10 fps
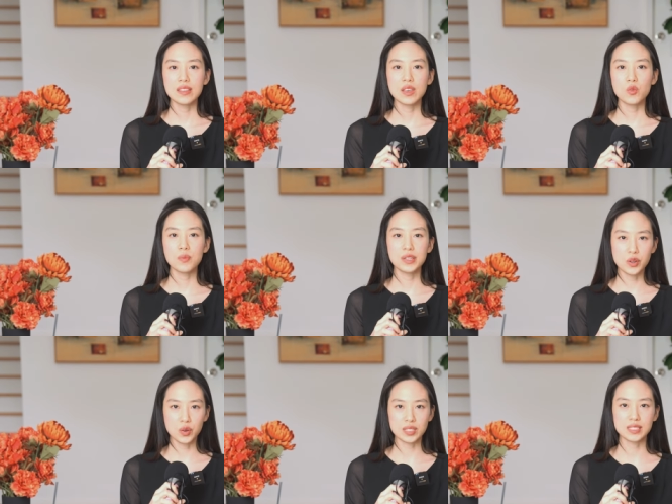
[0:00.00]
there will be
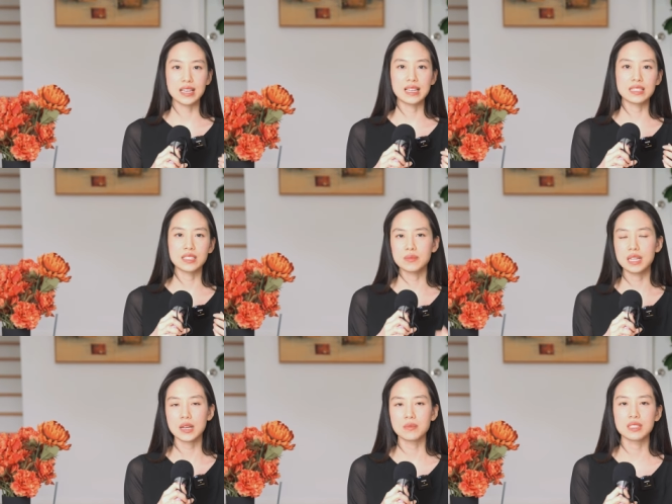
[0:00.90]
noise and
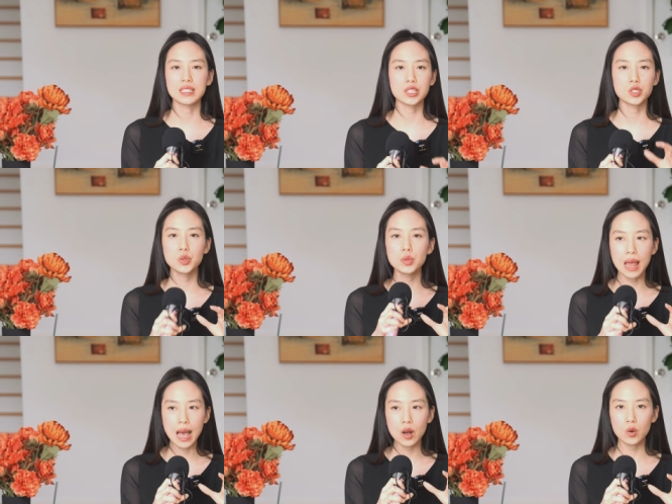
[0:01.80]
sometimes it gets too
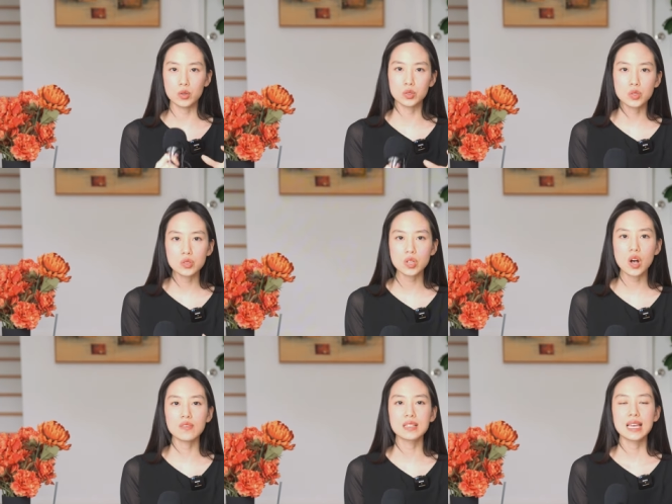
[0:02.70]
loud or too
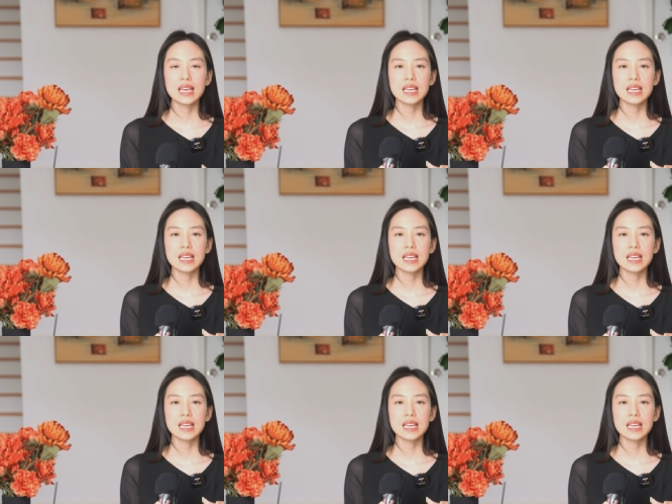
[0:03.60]
soft.